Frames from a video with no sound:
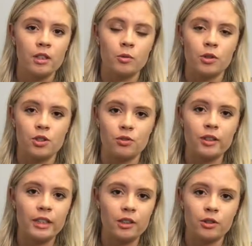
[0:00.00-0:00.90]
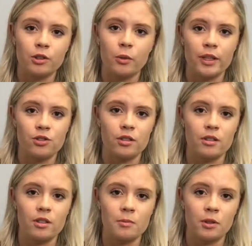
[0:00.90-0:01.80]
Which are really good
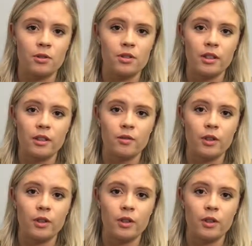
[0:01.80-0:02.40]
questions because they're